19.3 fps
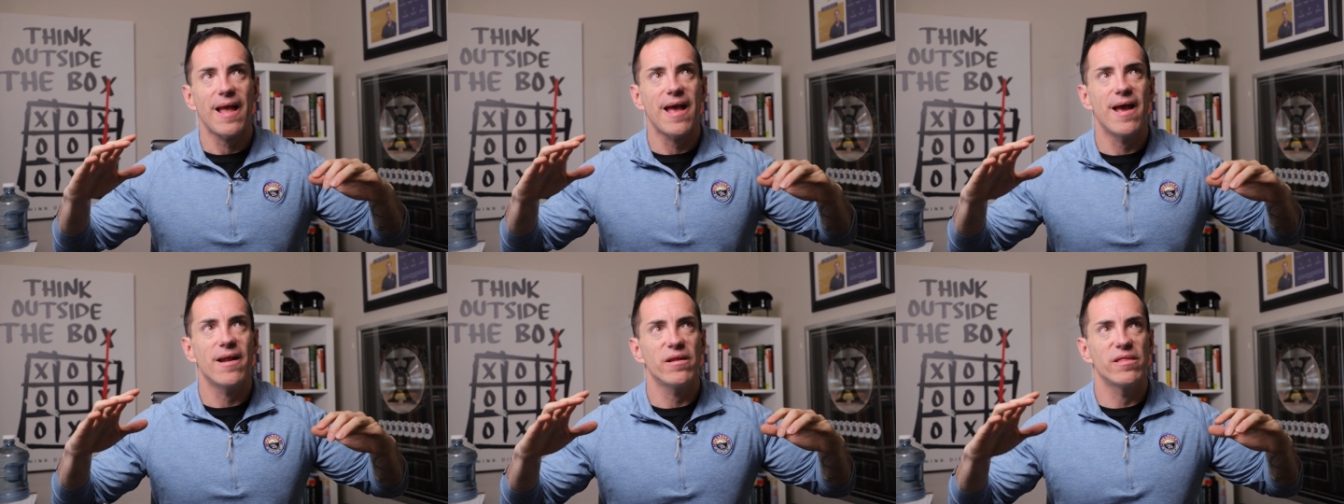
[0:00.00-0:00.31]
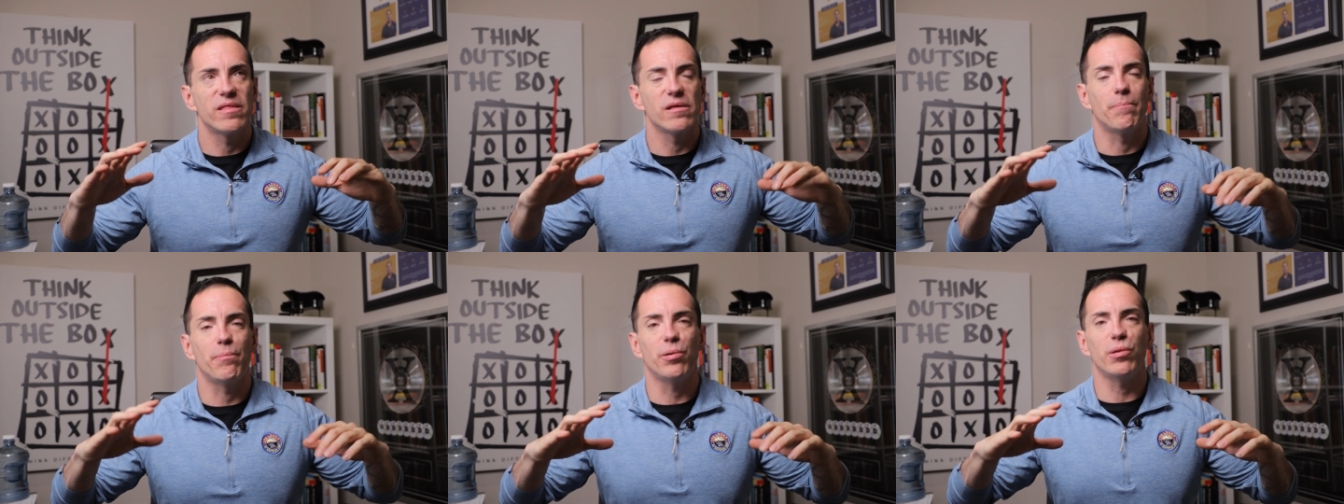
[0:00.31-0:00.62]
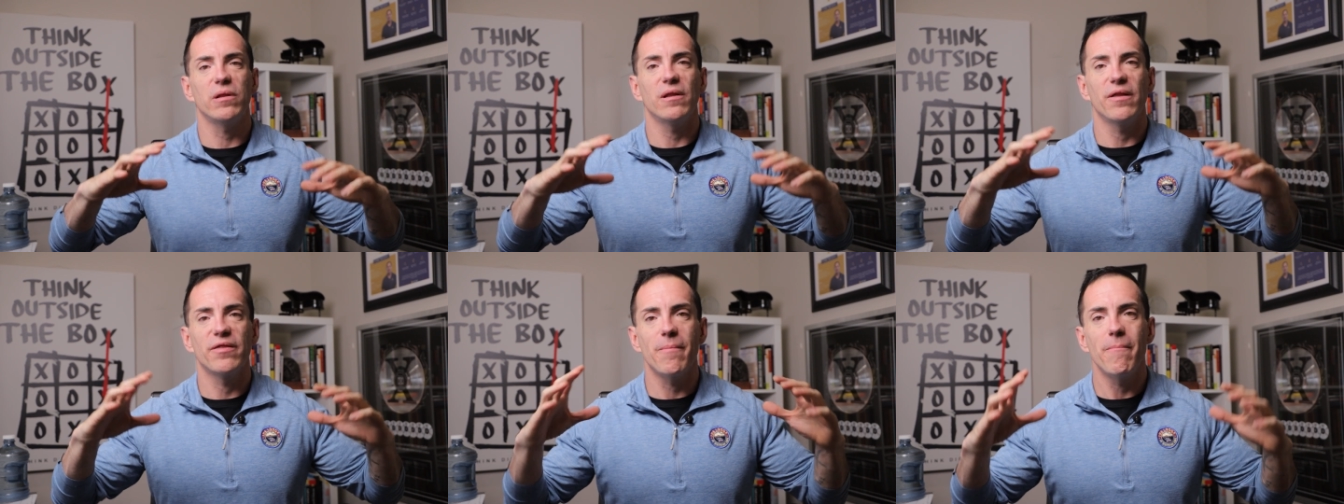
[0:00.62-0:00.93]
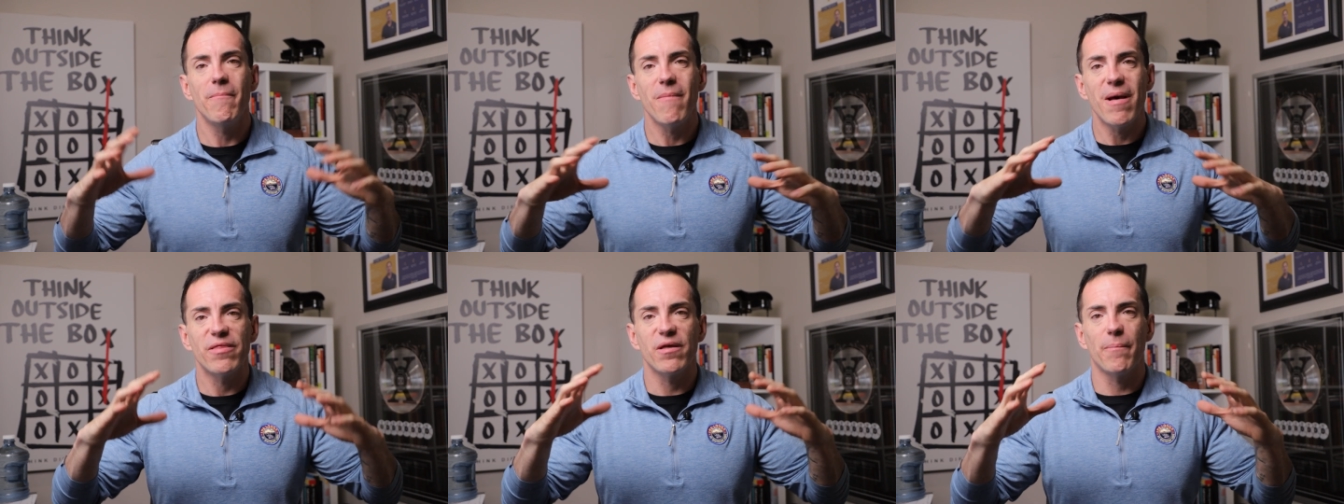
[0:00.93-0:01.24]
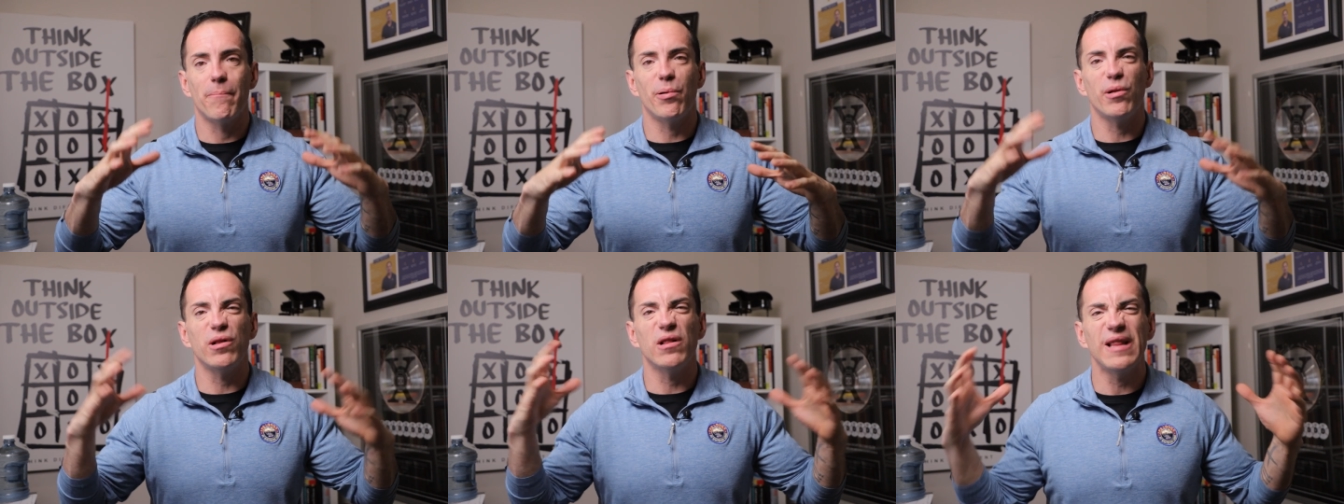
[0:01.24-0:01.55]
and the, pl the,
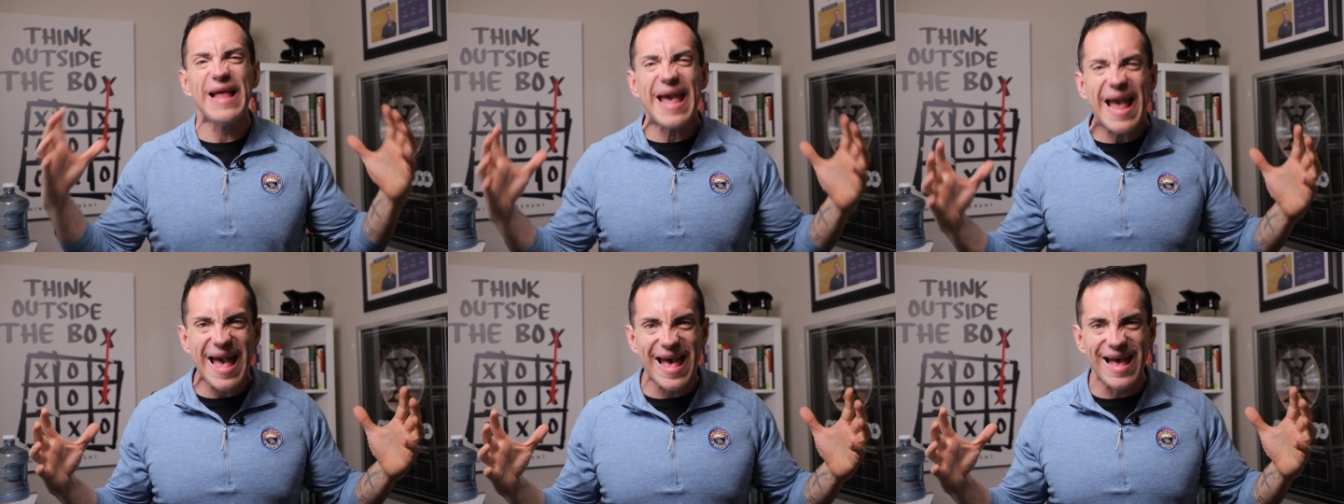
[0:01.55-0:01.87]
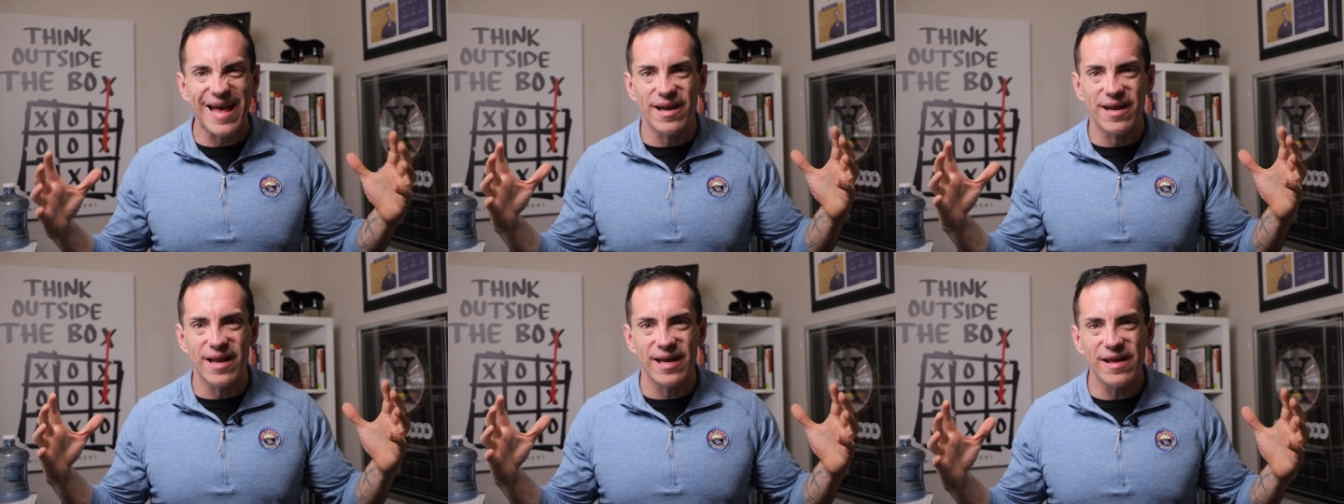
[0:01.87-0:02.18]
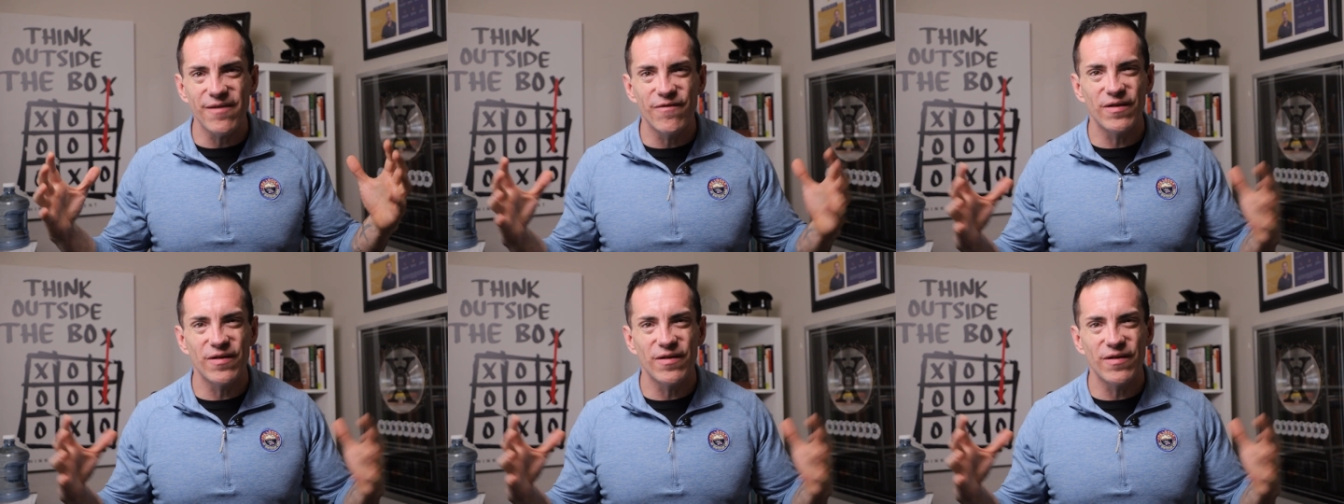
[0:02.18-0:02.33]
the plan and